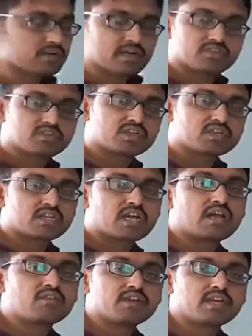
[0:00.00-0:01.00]
constructor
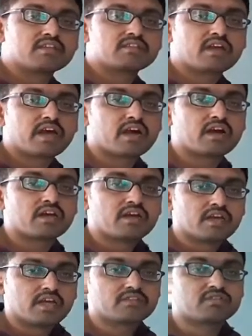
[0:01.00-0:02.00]
always
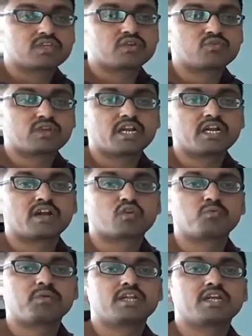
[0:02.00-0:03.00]
executed
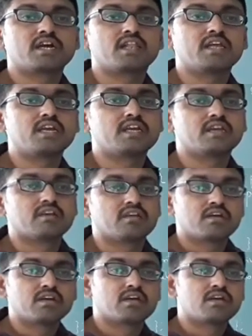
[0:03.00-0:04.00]
automatically.
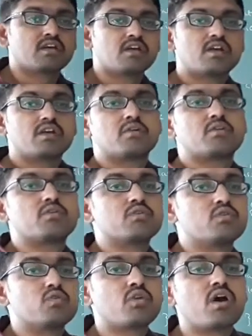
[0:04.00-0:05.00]

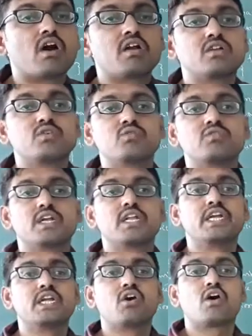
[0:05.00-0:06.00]
Do not use
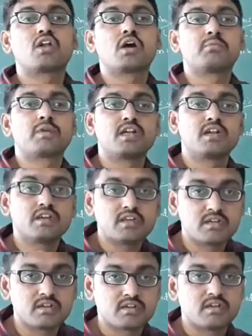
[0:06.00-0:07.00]
any dot
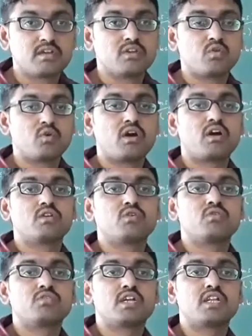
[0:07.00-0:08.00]
operator. Do not
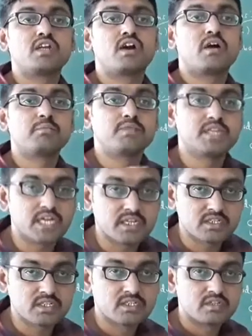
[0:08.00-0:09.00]
use any
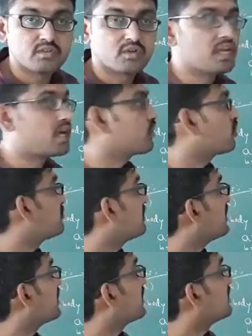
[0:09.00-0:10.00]
object. Okay,
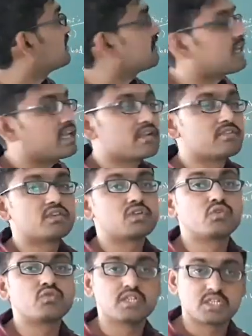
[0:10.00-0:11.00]
automatically these are
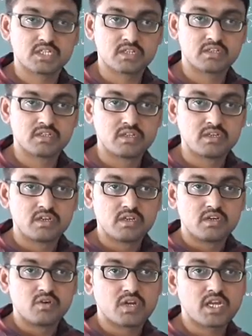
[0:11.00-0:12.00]
executed.
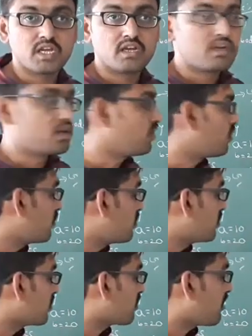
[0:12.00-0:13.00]
Okay,
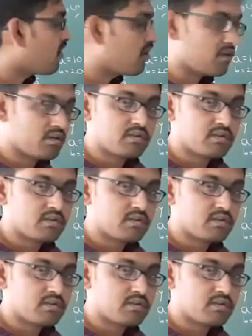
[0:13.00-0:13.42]
don't call